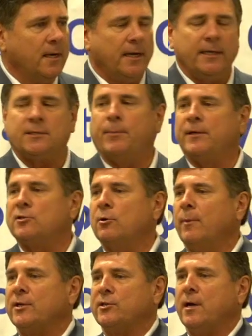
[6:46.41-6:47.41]
He spends so
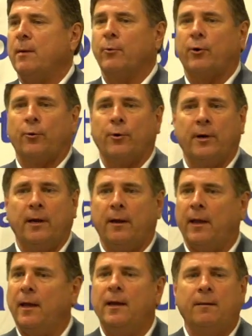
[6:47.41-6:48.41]
much time
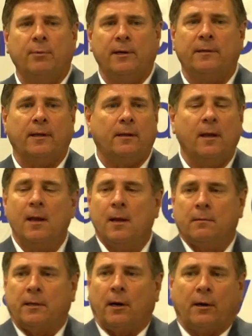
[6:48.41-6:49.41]
recruiting anybody
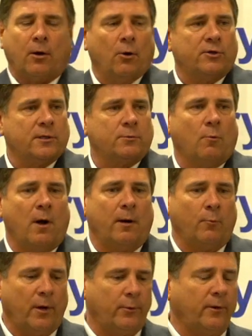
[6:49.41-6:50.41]
that our coaches
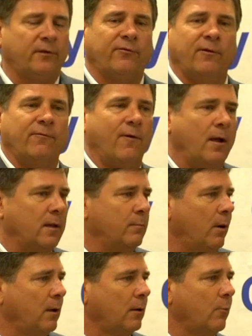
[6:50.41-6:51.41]
want, whether it's for
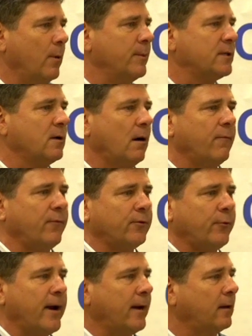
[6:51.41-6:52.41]
volleyball or women's golf or
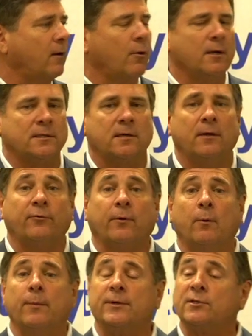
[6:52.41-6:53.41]
track and cross
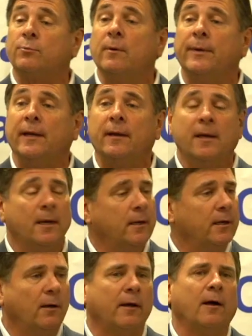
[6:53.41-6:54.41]
country, women's swimming.
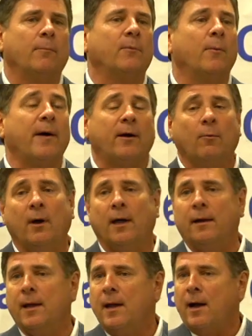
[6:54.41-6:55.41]
He'll help no matter
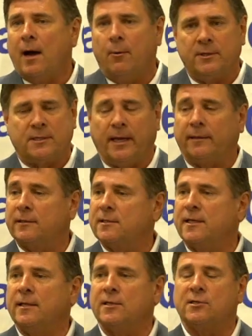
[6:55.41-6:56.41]
what. I always like to
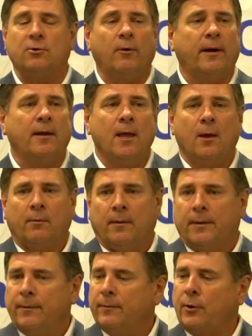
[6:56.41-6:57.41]
say the story.
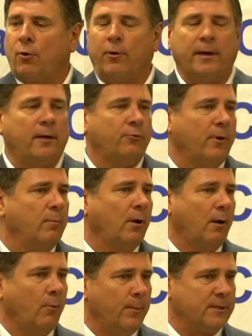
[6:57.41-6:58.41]
Courtney Trimble,
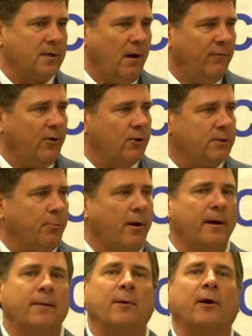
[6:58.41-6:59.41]
our women's golf coach,
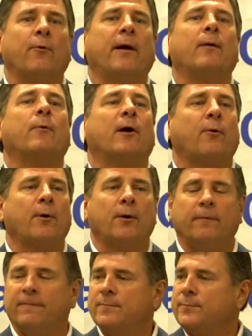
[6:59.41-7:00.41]
brought in a great
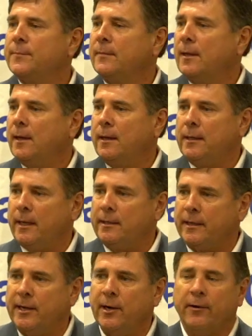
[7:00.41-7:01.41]
recruit. And
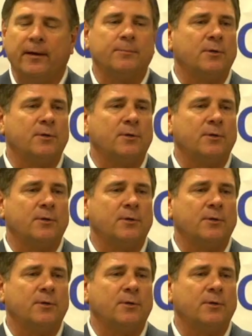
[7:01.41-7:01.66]
to hear him